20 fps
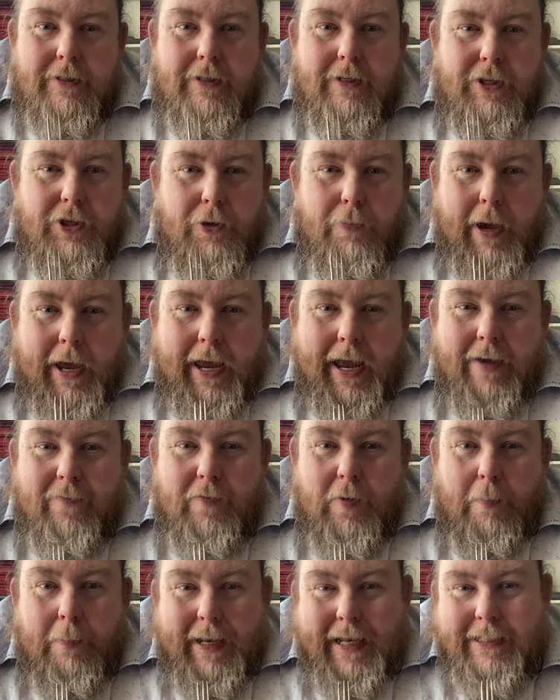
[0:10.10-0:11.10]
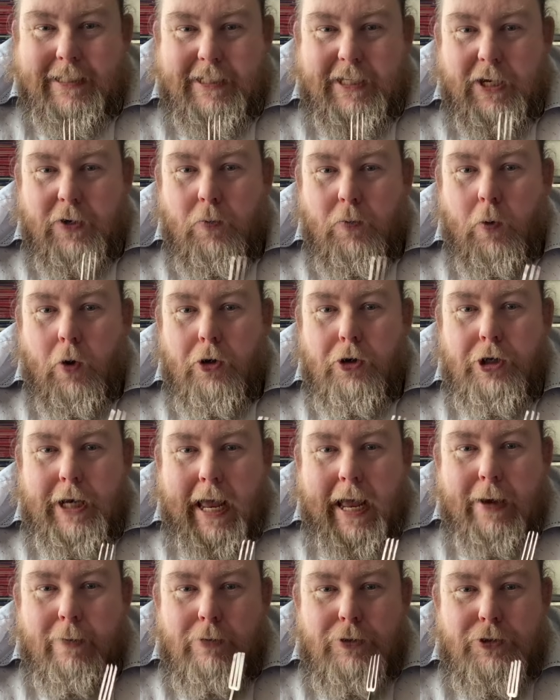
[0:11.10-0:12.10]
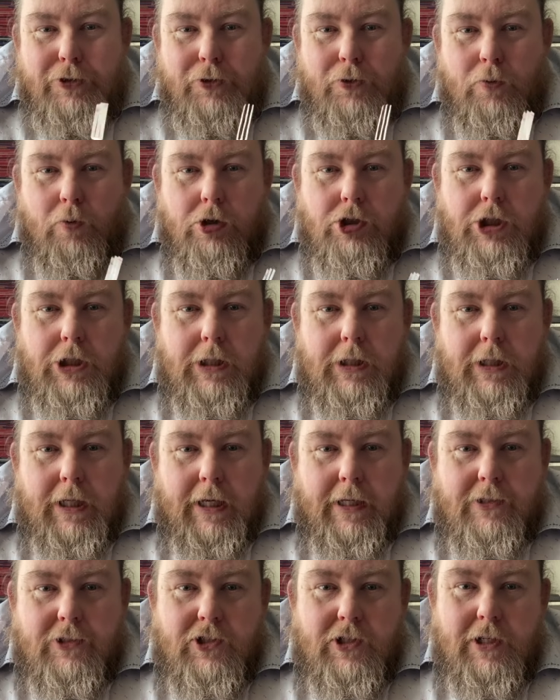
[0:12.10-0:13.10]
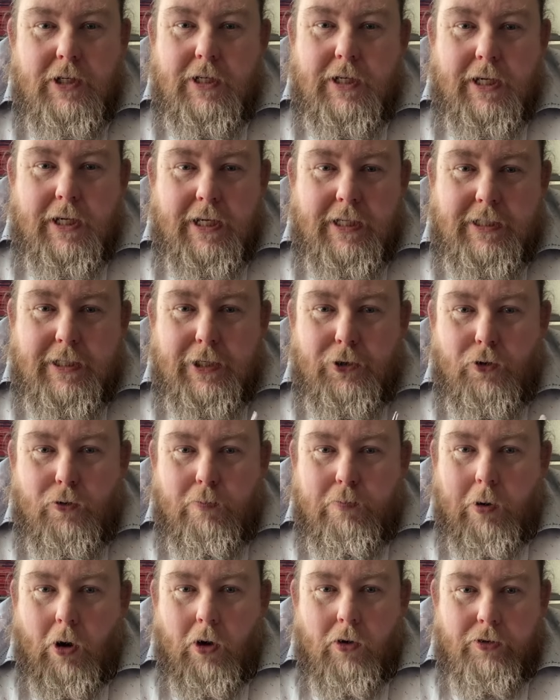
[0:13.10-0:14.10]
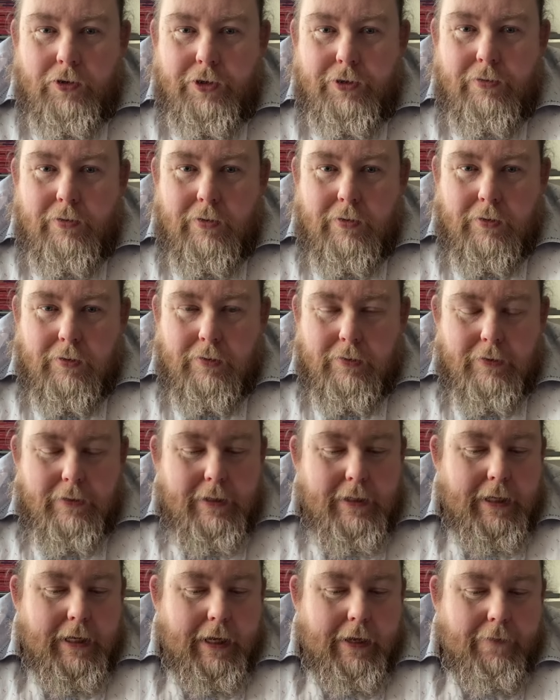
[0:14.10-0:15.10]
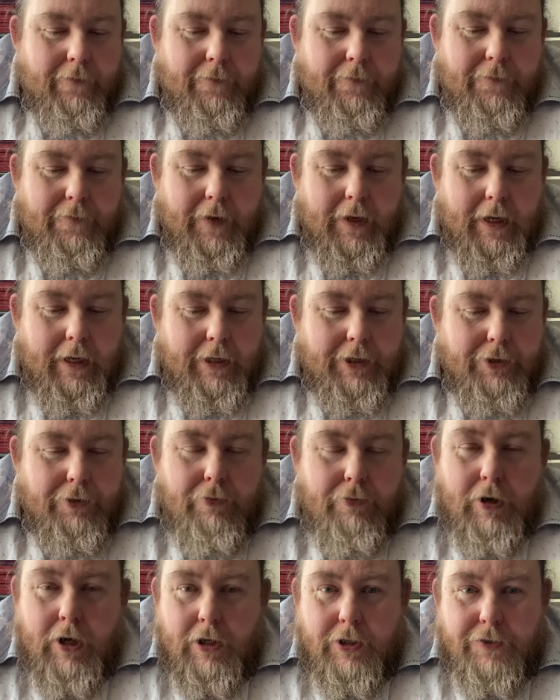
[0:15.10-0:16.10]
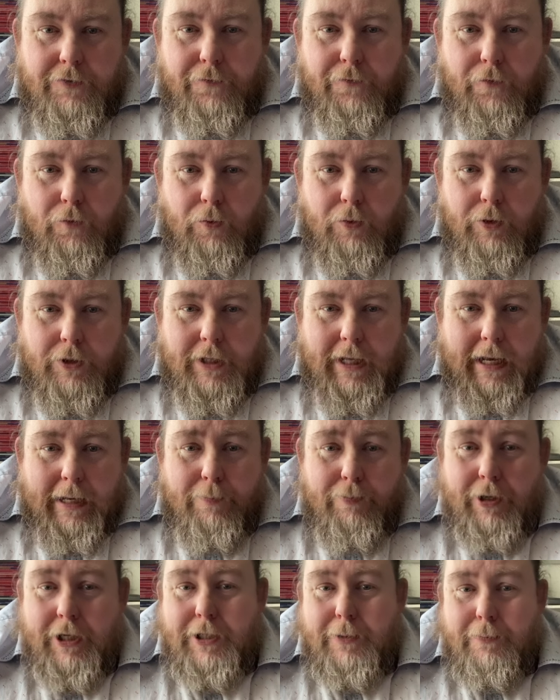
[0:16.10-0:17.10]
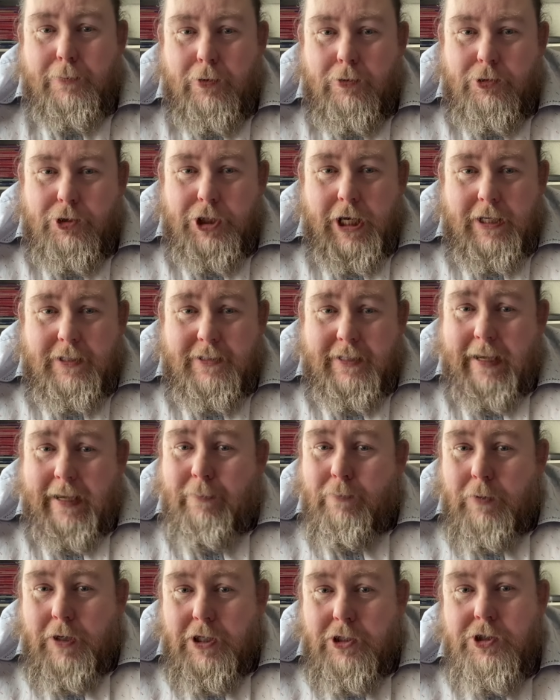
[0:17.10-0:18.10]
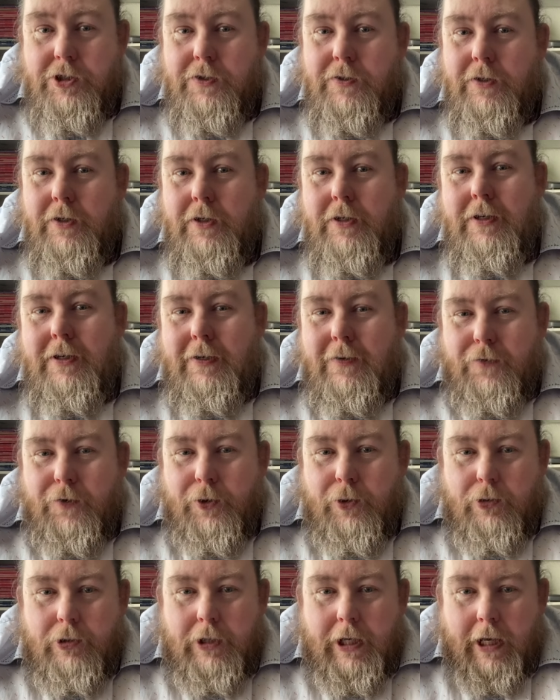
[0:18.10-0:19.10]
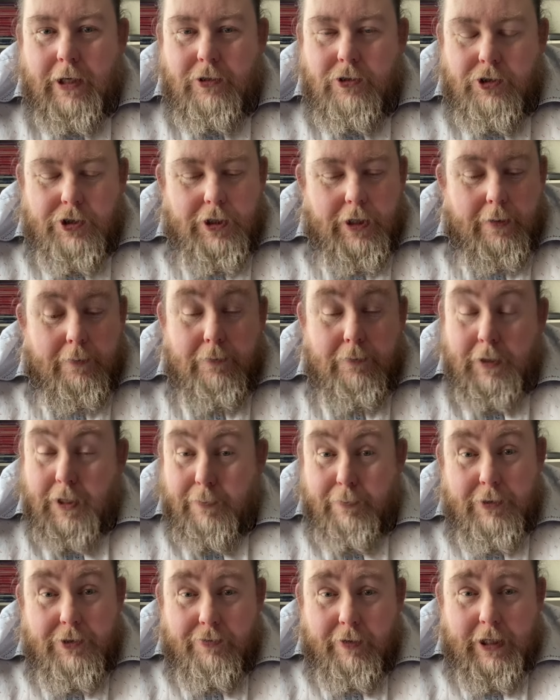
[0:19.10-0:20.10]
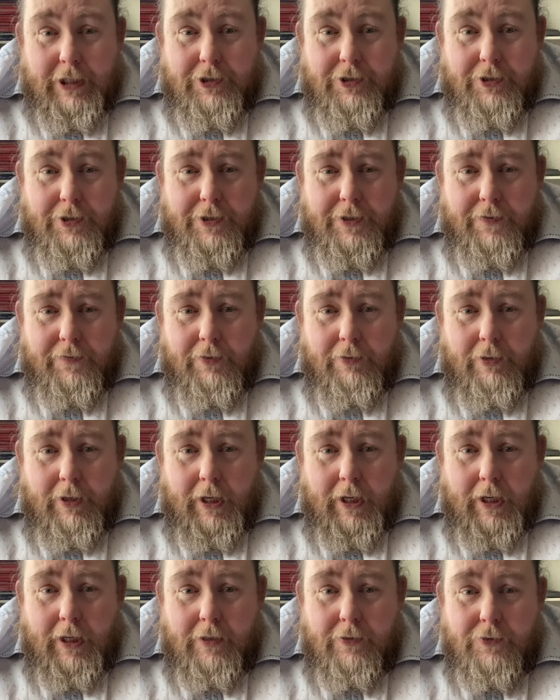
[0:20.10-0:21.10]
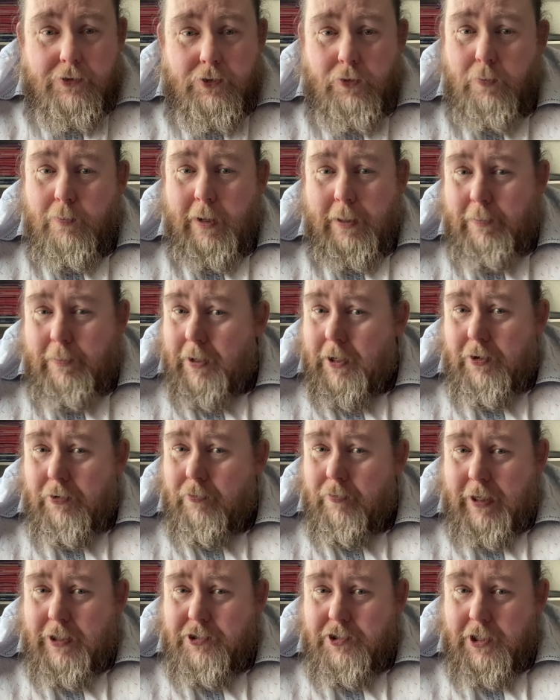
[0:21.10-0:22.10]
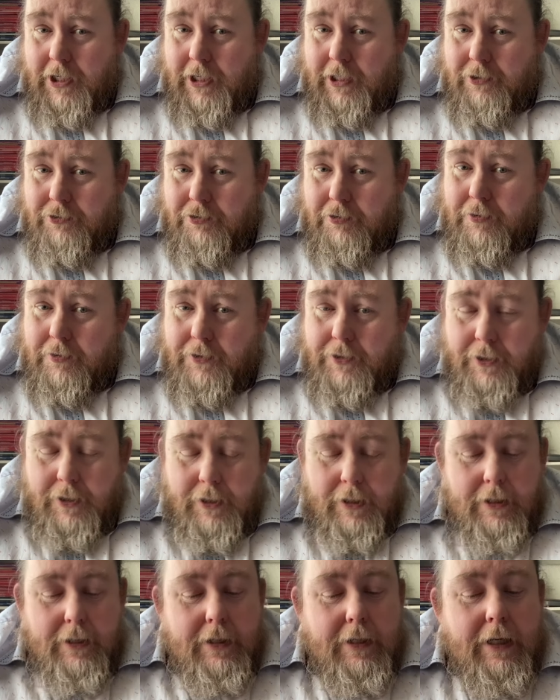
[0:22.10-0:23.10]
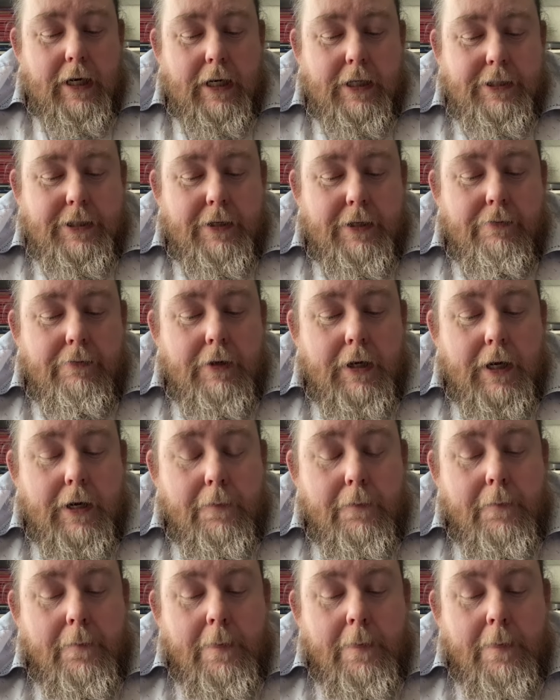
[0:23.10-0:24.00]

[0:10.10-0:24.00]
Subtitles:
You may have a plastic one now as you're watching this, eating your pot noodle if you can't afford that pret-a-manger sandwich for your lunch. Commiserations if you can't, or maybe congratulations. I don't know.